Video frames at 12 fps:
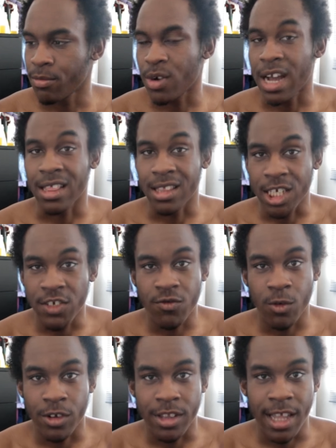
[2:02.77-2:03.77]
At least
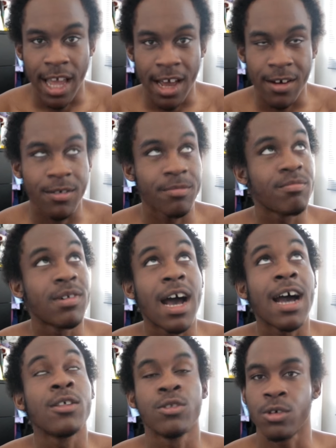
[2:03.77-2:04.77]
for now.
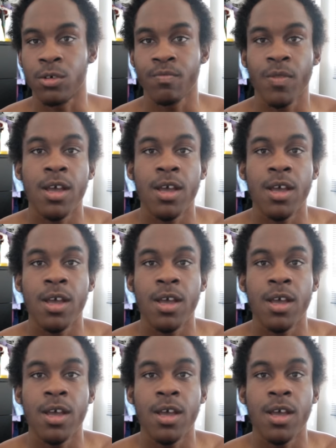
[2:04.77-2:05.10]
I don't know.